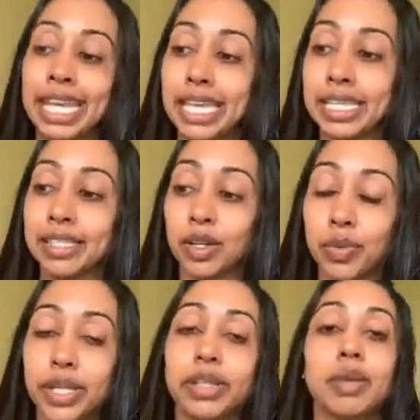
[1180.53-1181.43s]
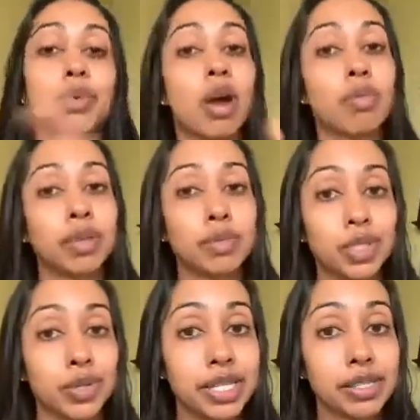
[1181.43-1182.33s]
Is there really a problem
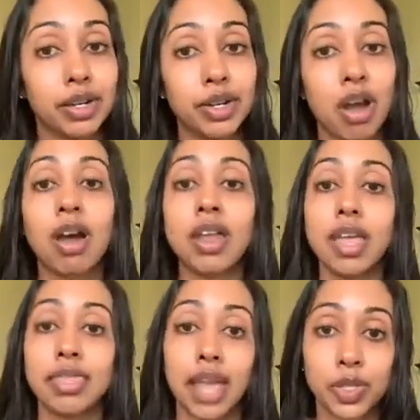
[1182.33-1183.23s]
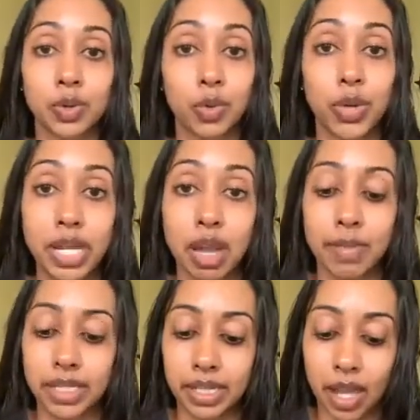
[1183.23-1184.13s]
to is there not? And that's where we come
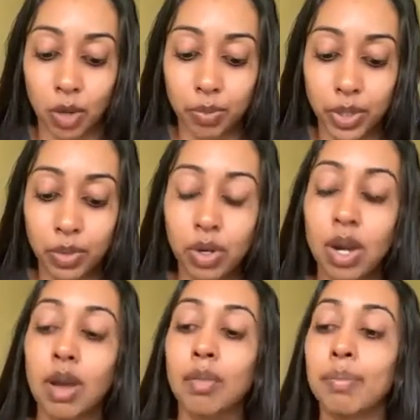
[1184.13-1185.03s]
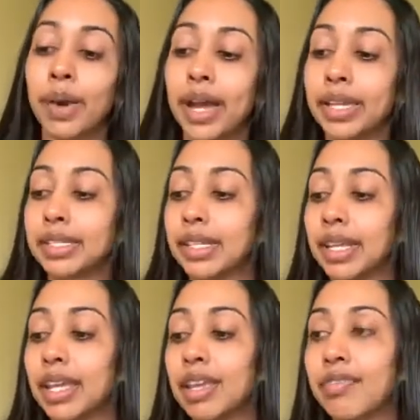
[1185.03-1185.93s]
in to help you. But
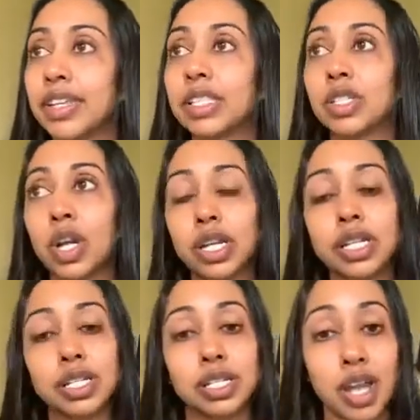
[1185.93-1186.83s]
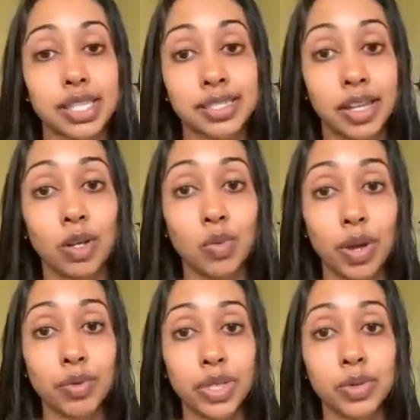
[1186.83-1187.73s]
if it's starting to not settle
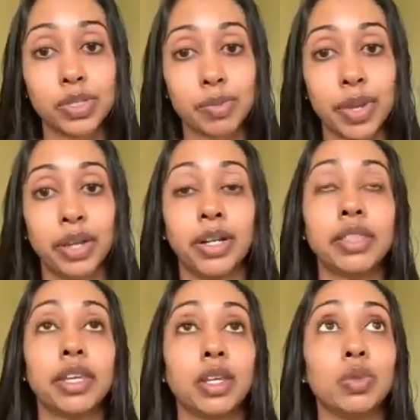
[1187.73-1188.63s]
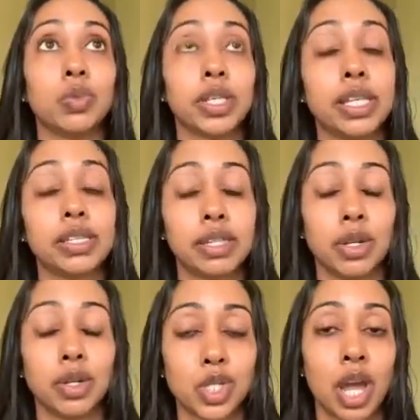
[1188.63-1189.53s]
well with you as a parent, that you really see
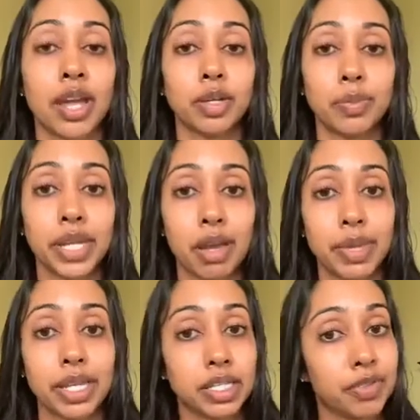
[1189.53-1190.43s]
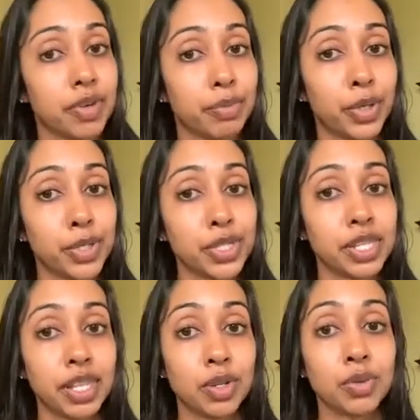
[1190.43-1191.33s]
your child becoming a different
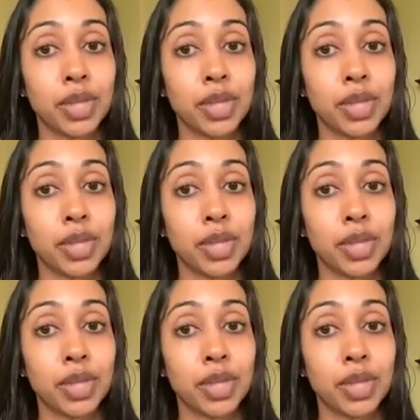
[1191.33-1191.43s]
person than...